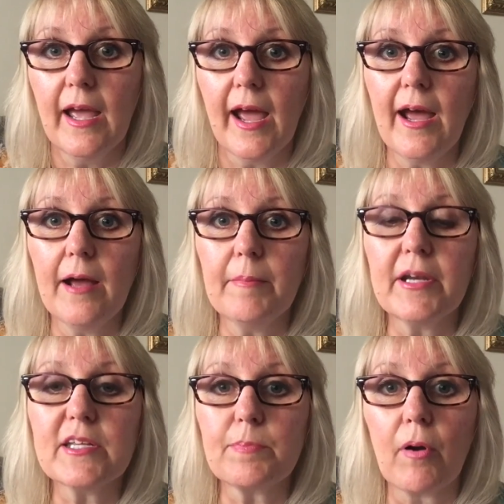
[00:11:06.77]

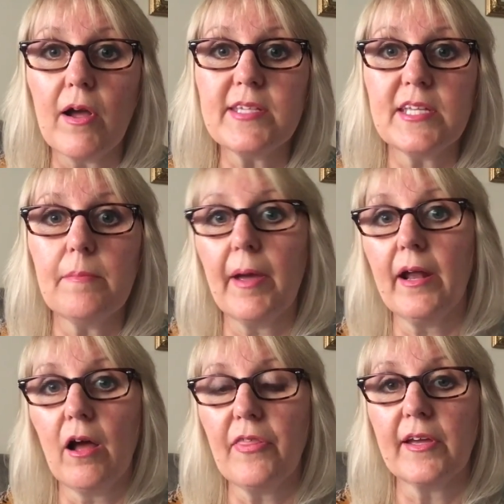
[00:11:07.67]
It is pricey,
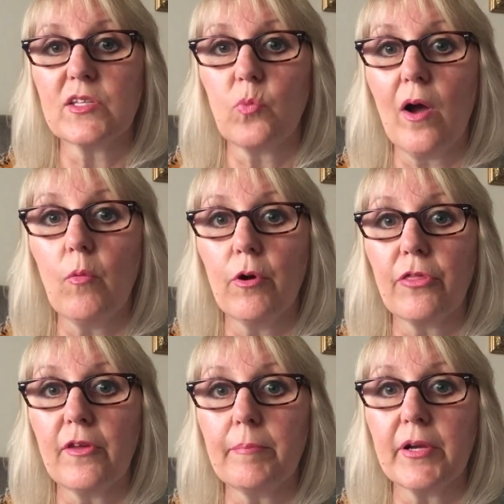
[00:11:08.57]
but I think it's well
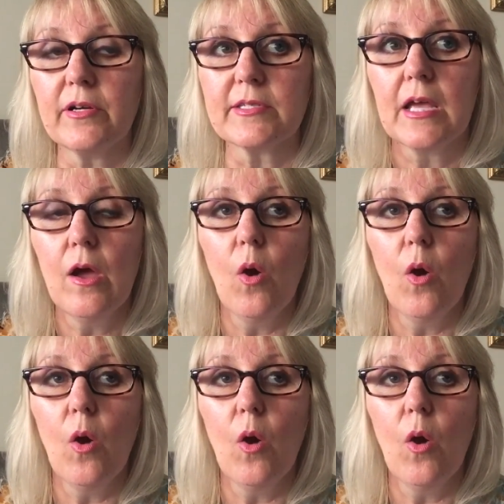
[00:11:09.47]
worth it, because